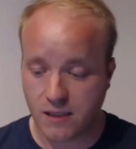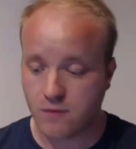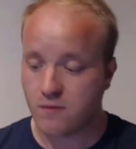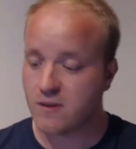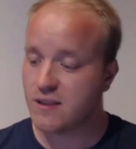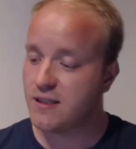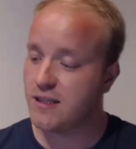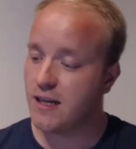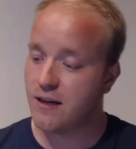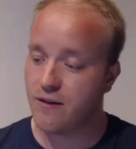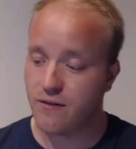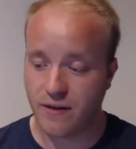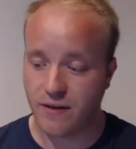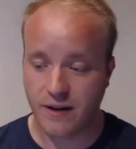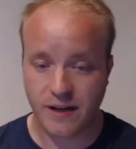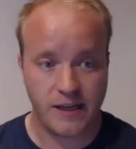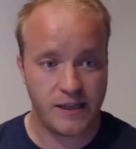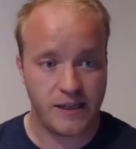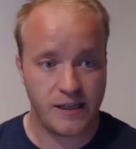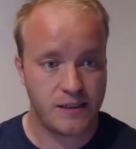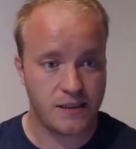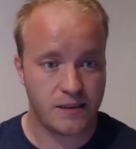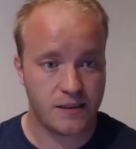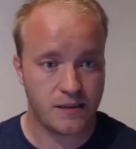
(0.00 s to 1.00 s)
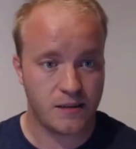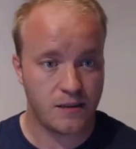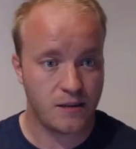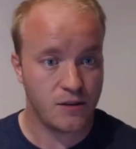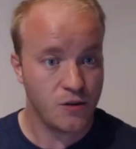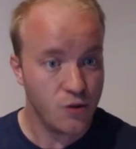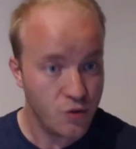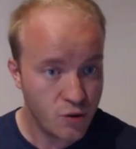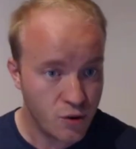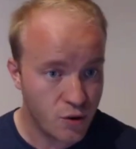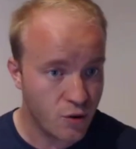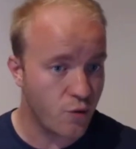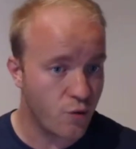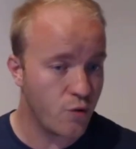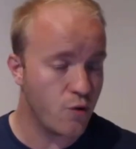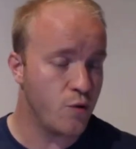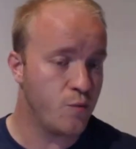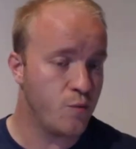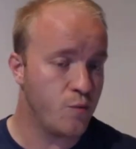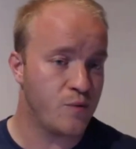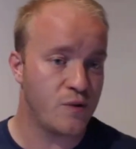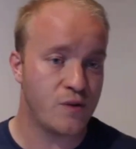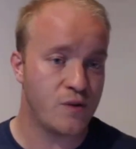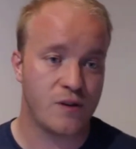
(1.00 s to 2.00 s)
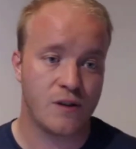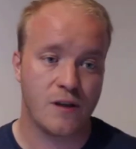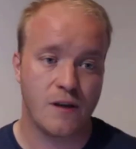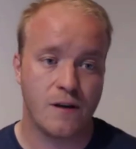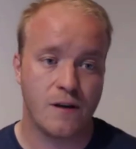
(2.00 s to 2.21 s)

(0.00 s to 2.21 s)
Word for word: SQL Saturdays, user groups.